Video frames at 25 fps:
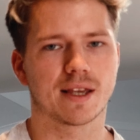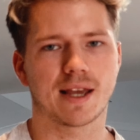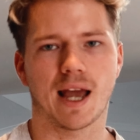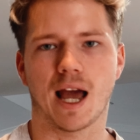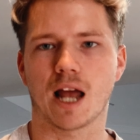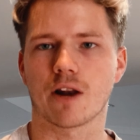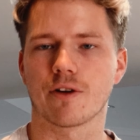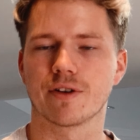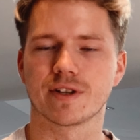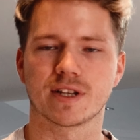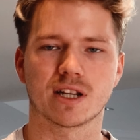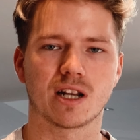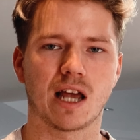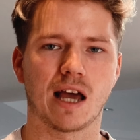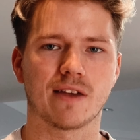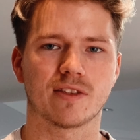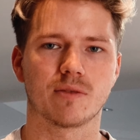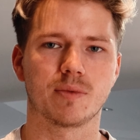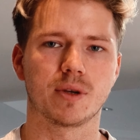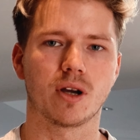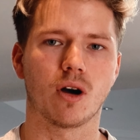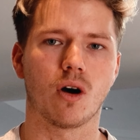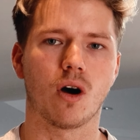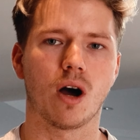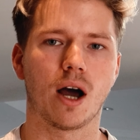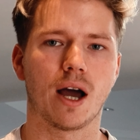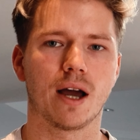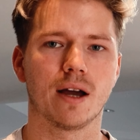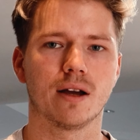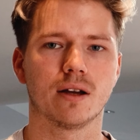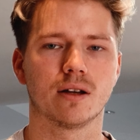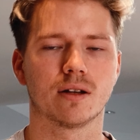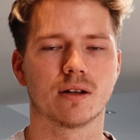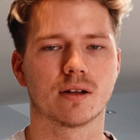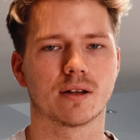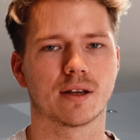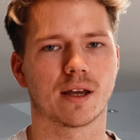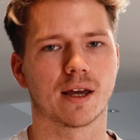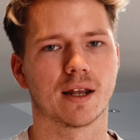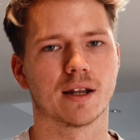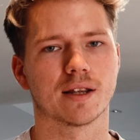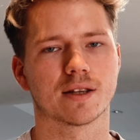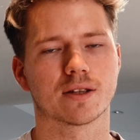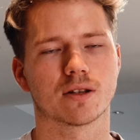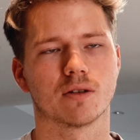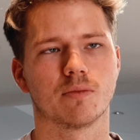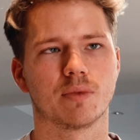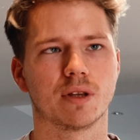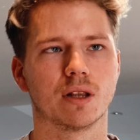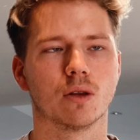Calories gonna have to be high. Gonna
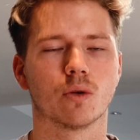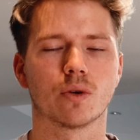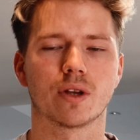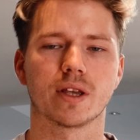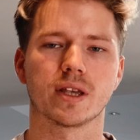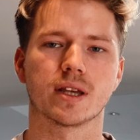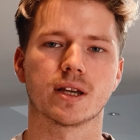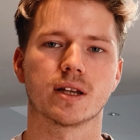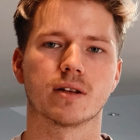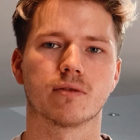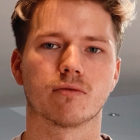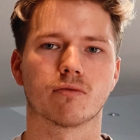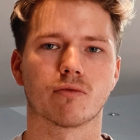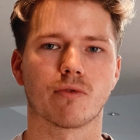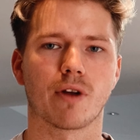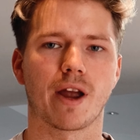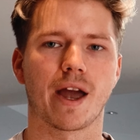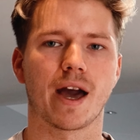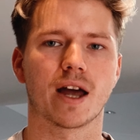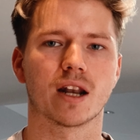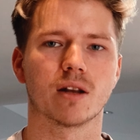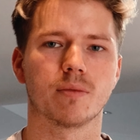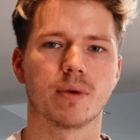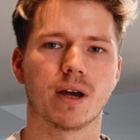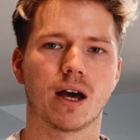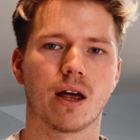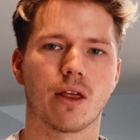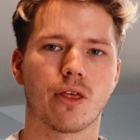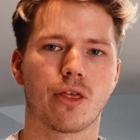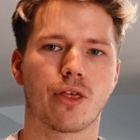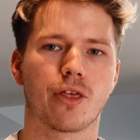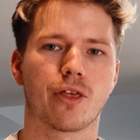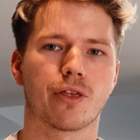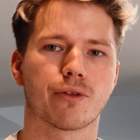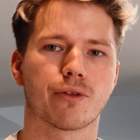sort of be looking at around about